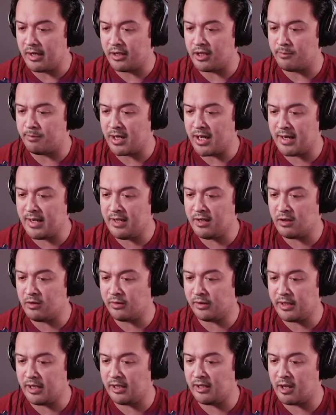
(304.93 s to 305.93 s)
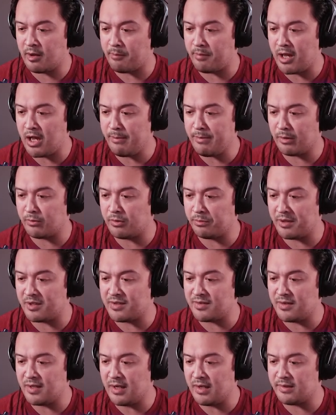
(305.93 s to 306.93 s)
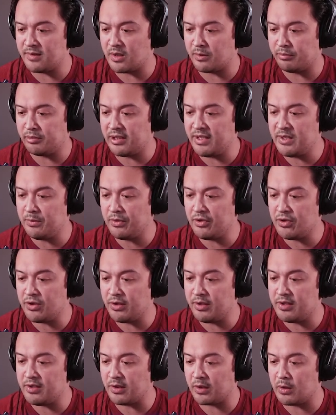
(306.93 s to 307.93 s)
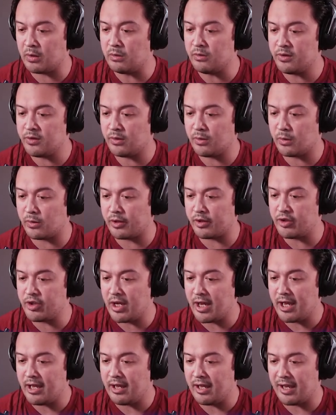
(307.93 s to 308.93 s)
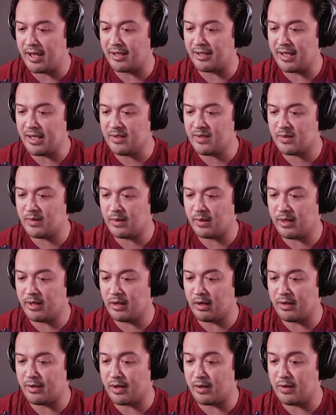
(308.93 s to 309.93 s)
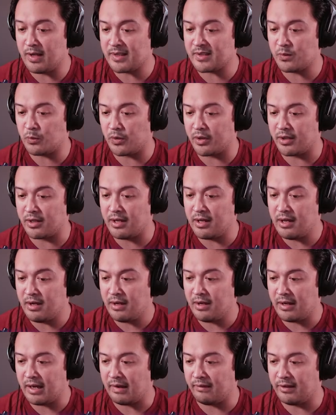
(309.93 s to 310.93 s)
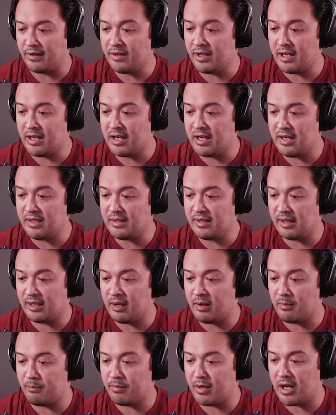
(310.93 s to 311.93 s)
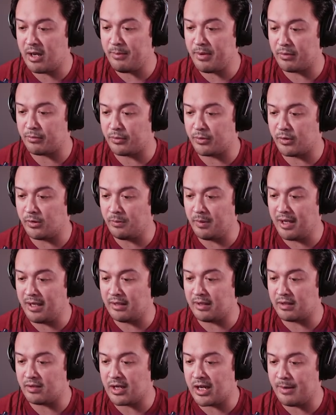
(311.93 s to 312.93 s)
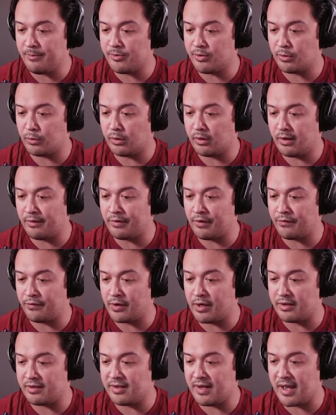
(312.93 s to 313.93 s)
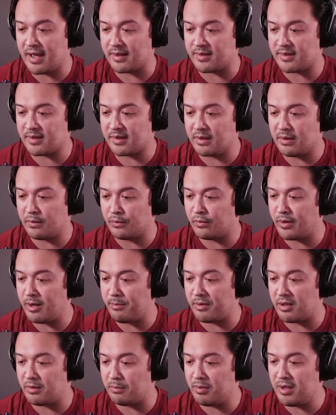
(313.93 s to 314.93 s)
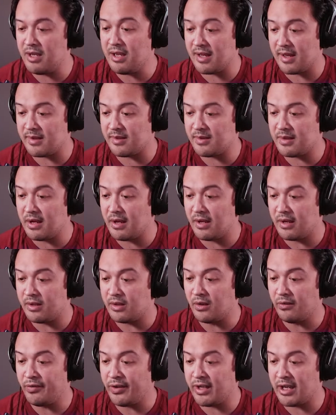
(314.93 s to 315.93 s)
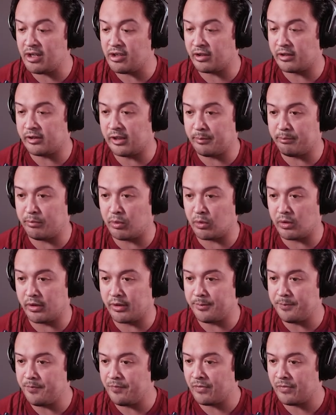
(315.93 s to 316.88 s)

The body currently in the embalming room is done, so please return it to cold storage and get started on the next one. I've left the key to the embalming room in the top drawer of the front desk. Raymond, P.S. Don't forget your clipboard.